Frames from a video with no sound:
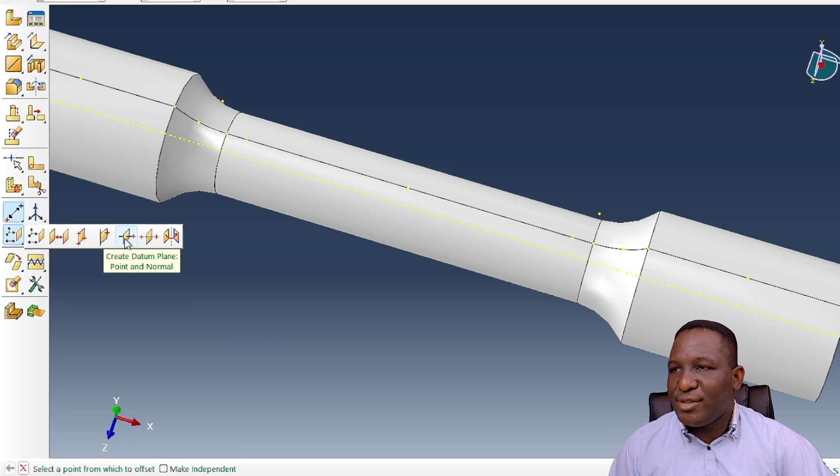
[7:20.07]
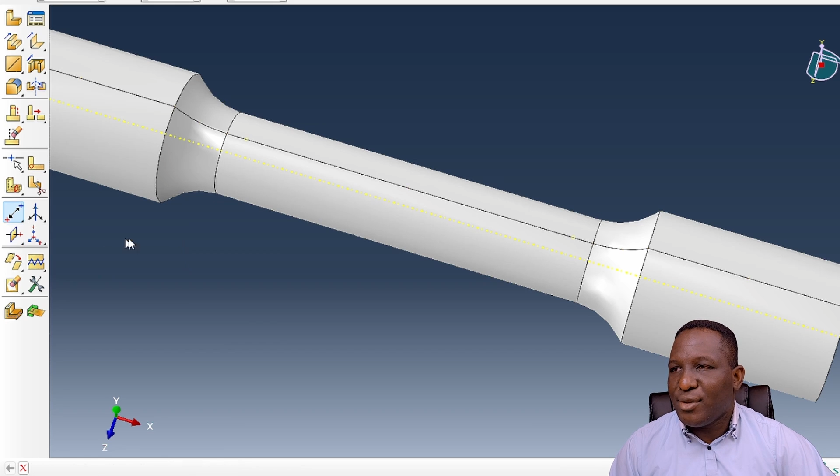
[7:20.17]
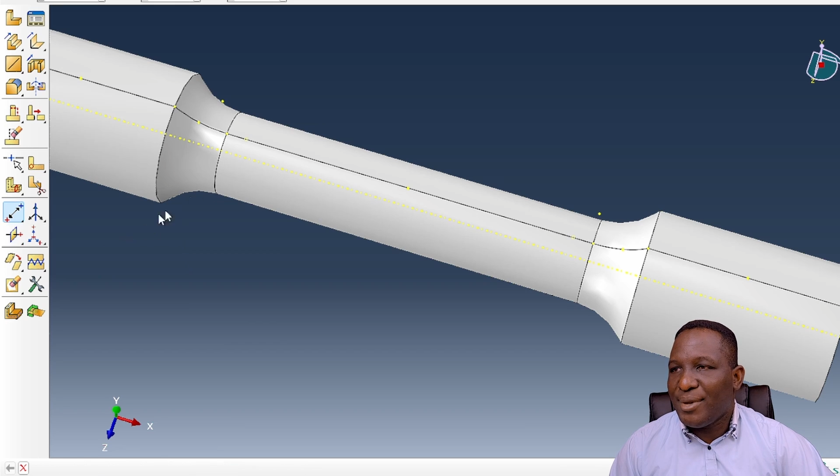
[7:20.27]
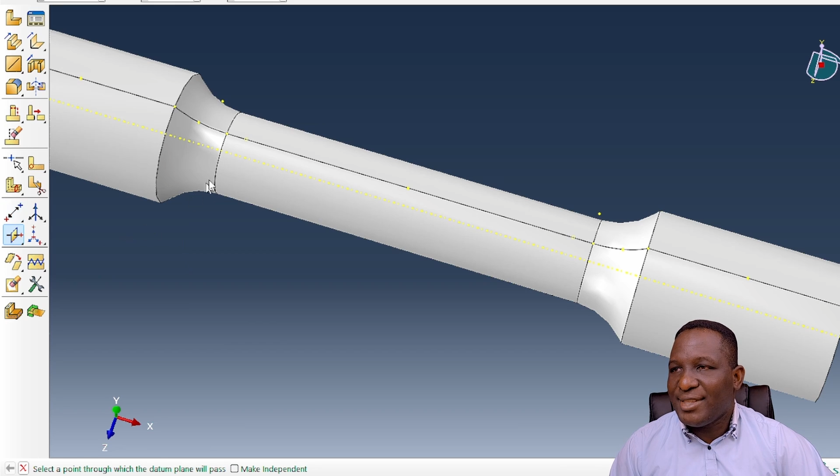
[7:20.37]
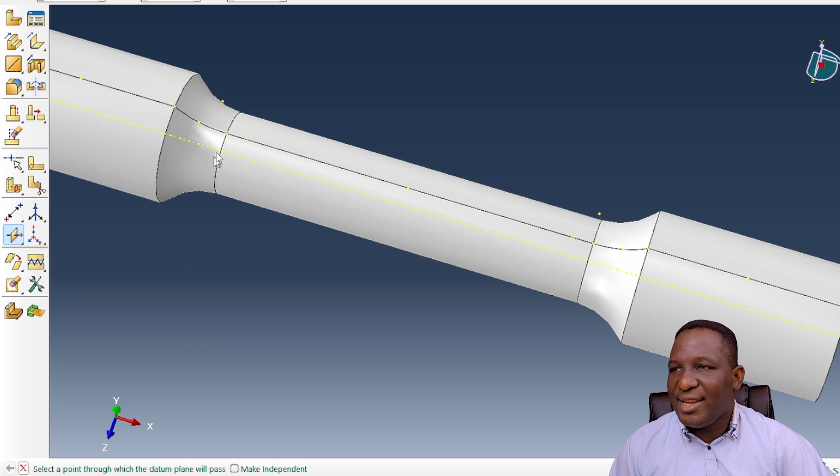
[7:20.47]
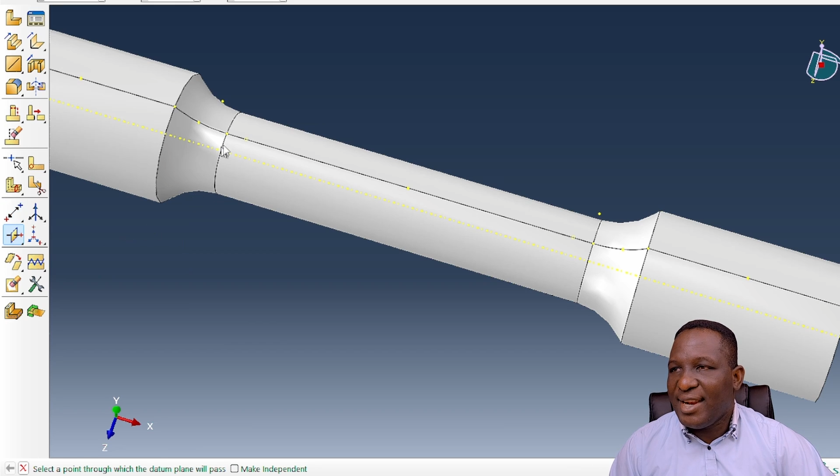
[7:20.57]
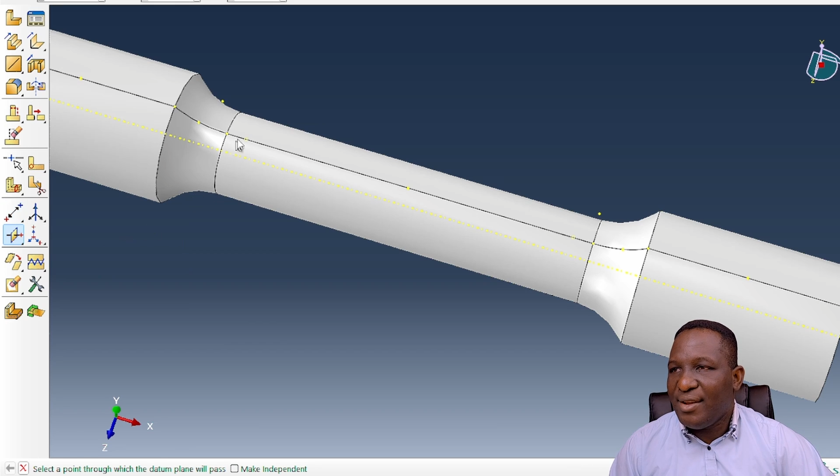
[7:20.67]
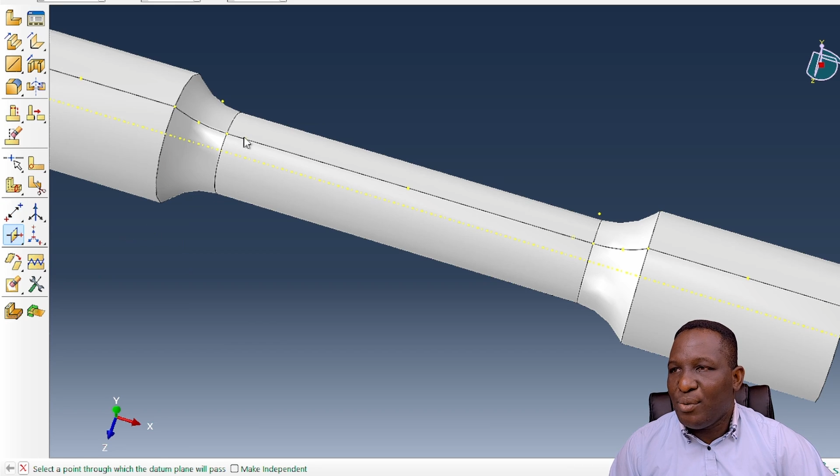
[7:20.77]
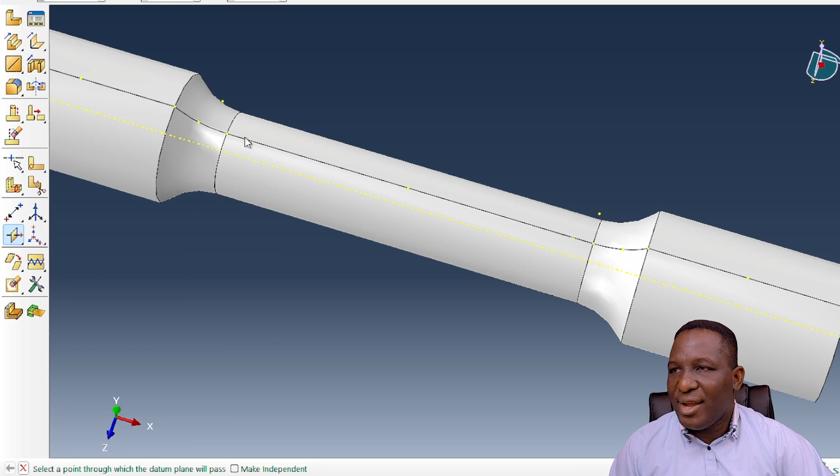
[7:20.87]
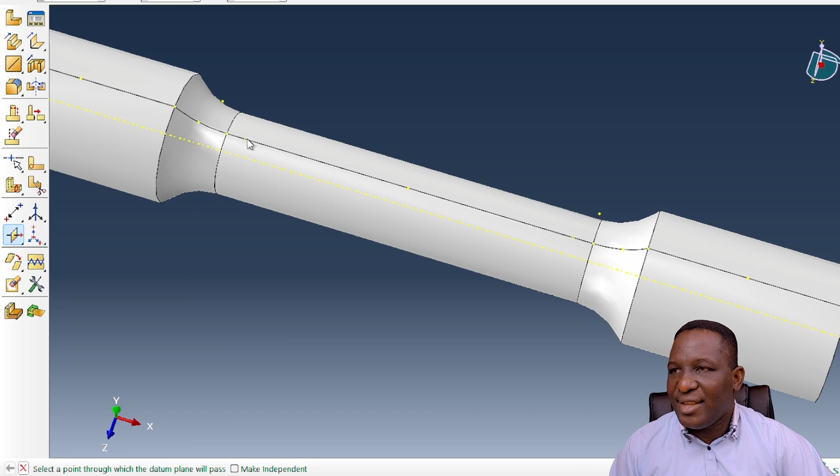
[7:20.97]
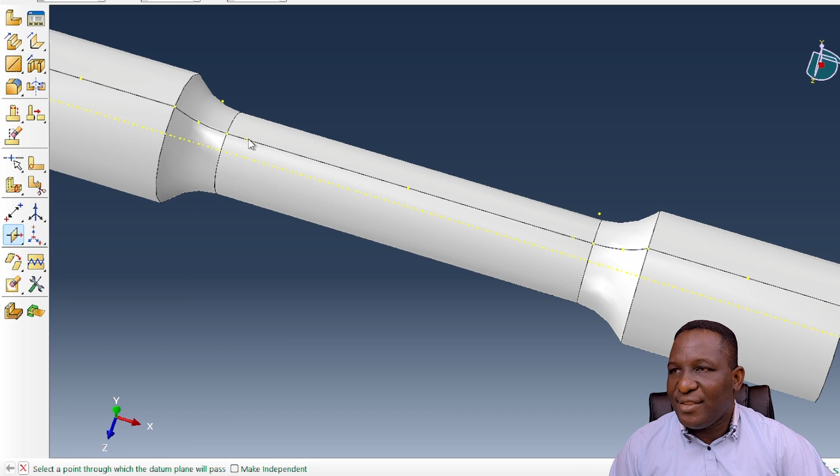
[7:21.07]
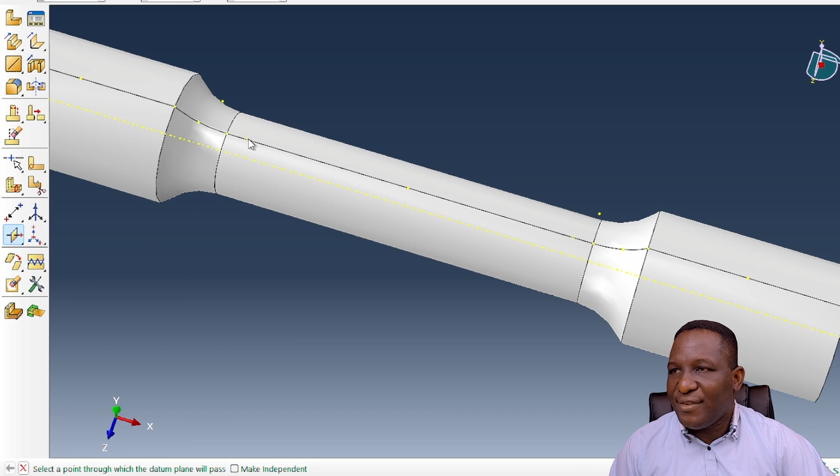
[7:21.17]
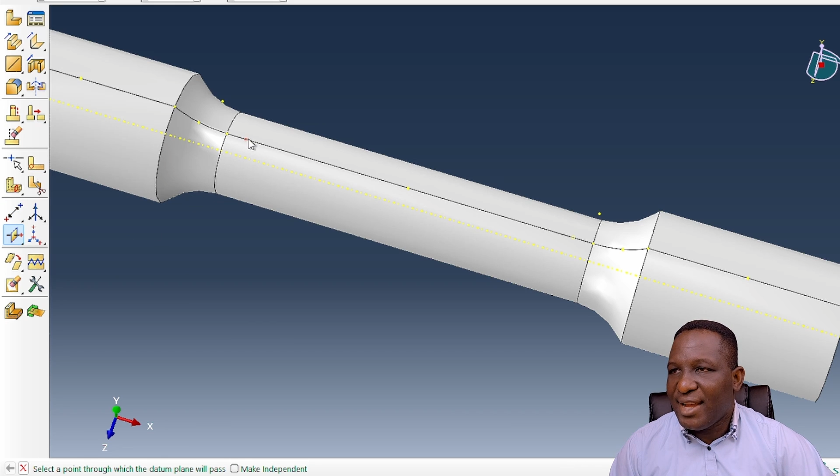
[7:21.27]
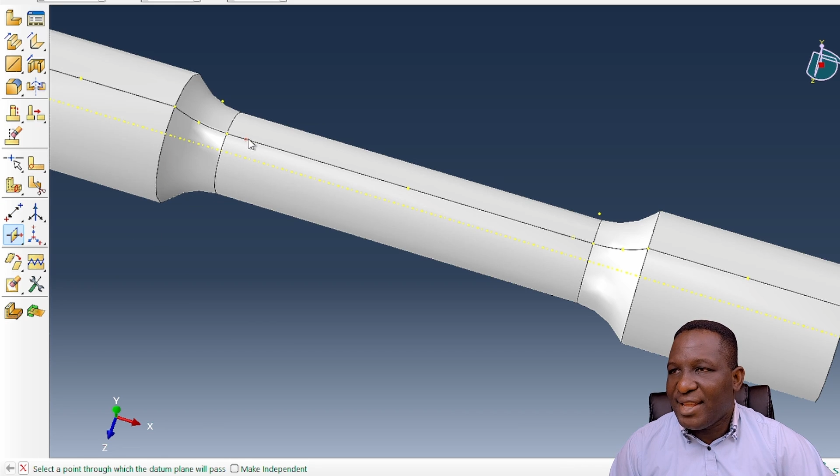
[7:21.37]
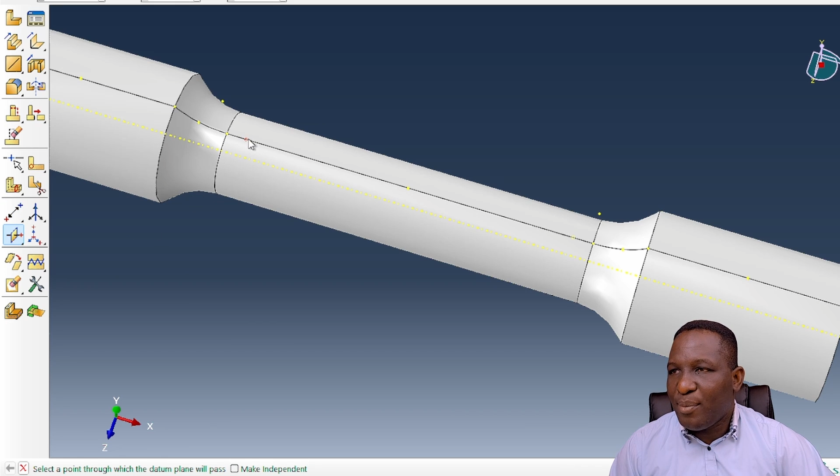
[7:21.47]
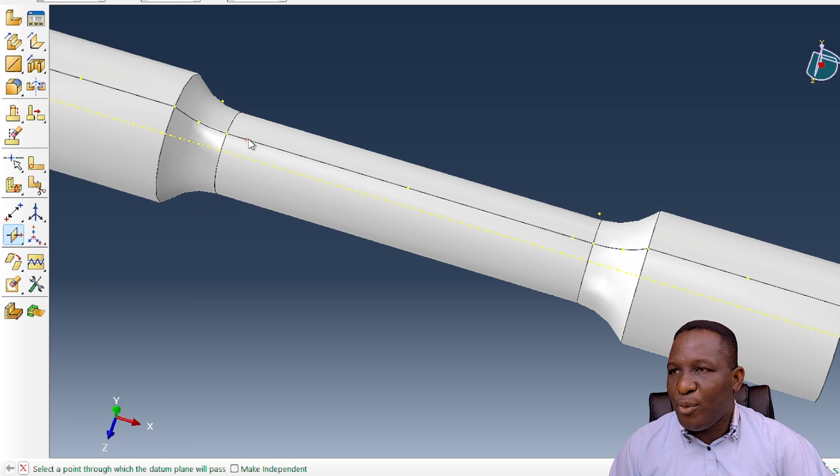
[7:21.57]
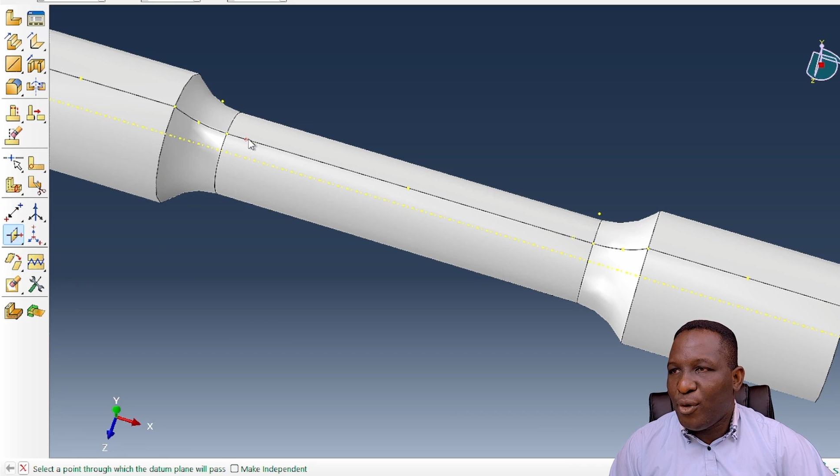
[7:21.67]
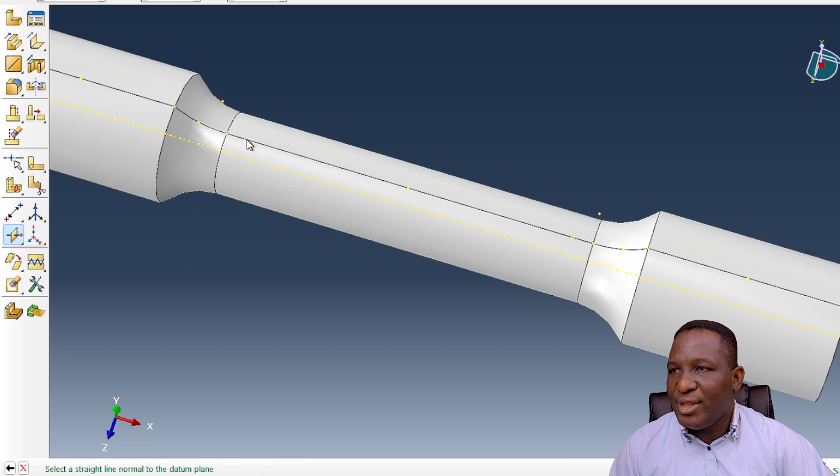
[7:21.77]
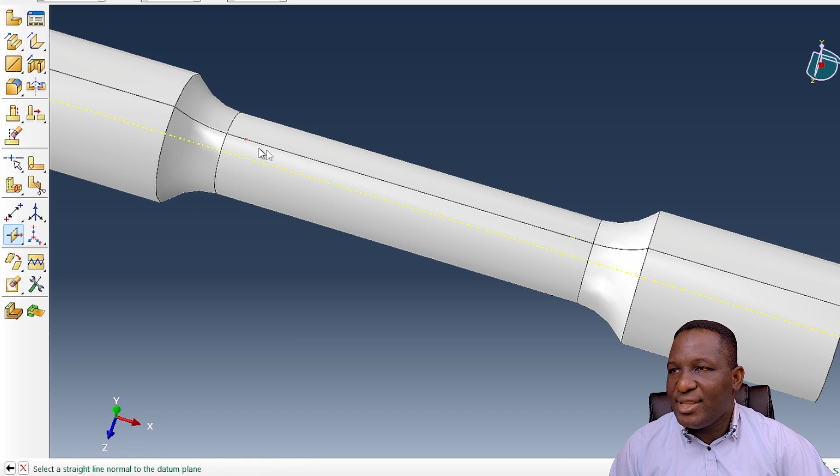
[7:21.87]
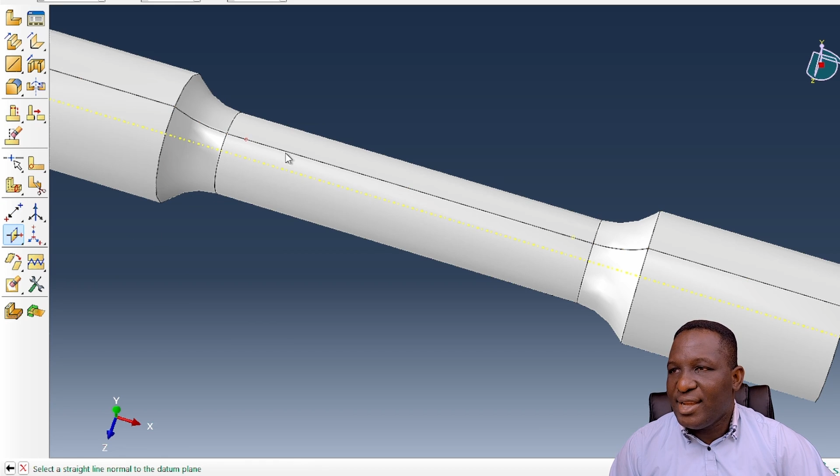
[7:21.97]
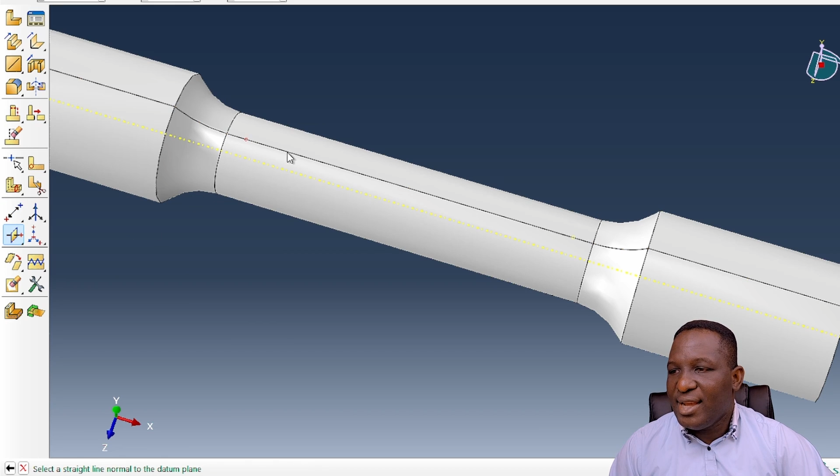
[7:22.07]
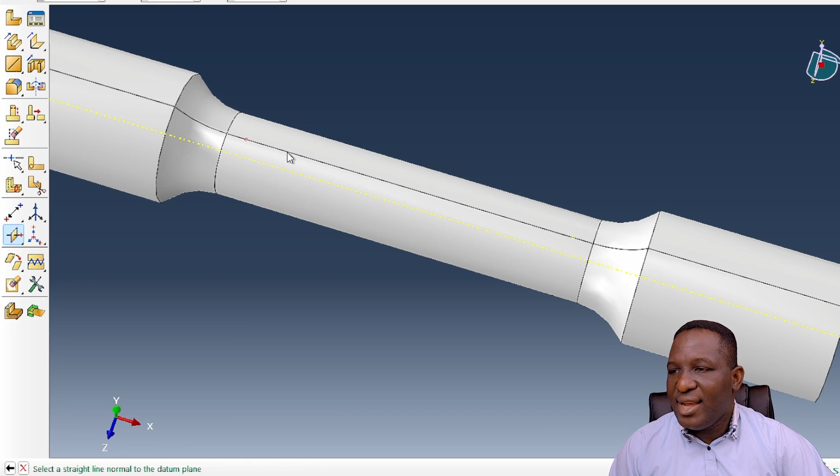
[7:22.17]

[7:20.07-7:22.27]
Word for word: So basically we identify that point